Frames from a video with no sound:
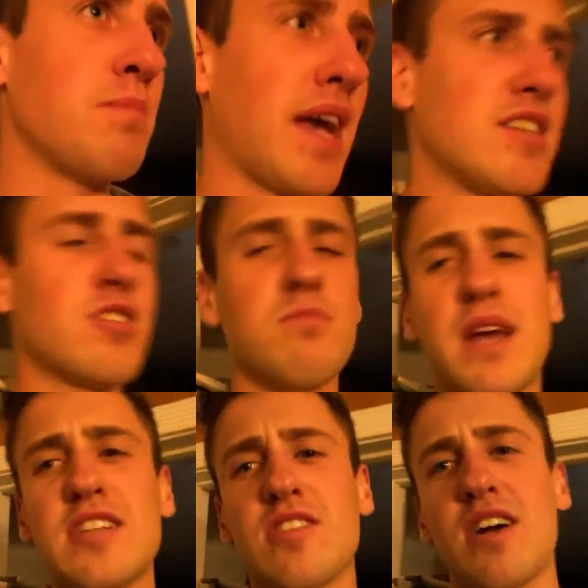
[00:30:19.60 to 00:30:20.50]
major
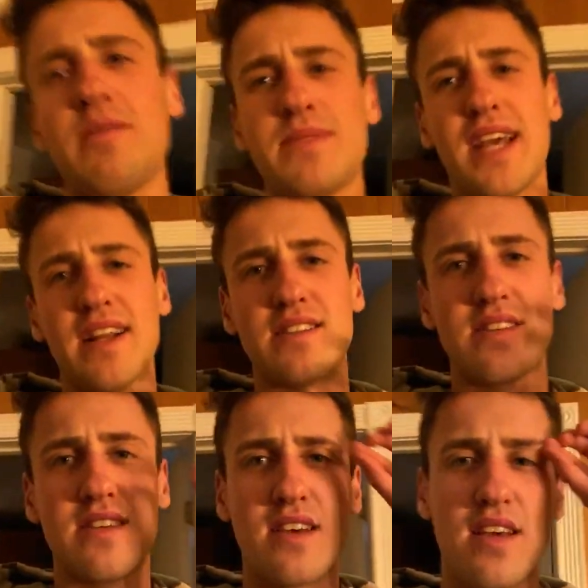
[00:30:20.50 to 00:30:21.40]
major
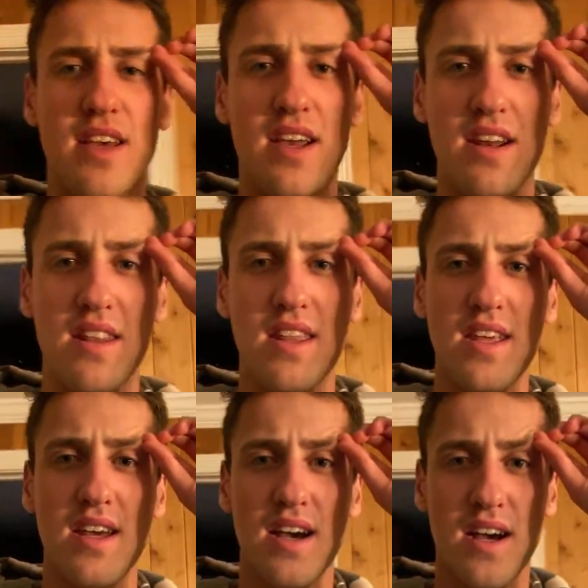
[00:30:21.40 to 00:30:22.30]
updates in
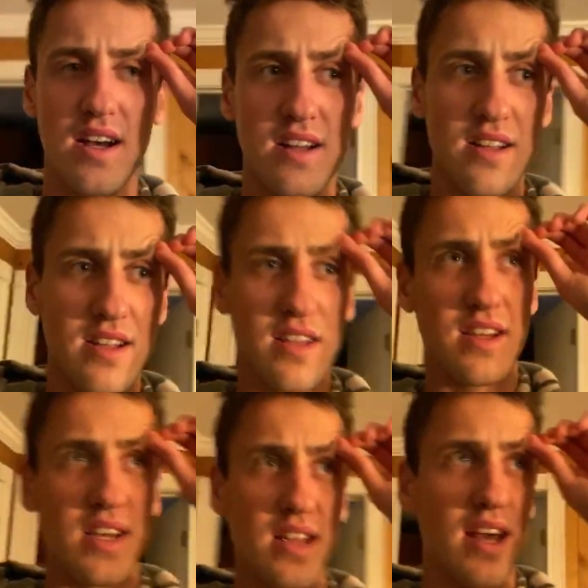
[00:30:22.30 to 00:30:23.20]
the uh,
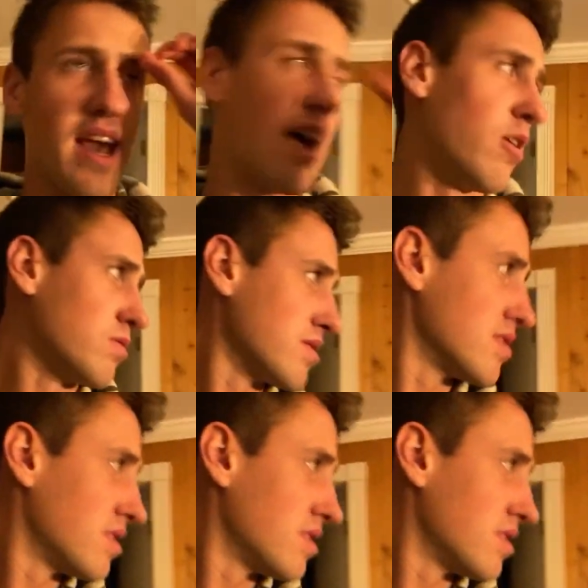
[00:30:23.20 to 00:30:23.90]
in the house.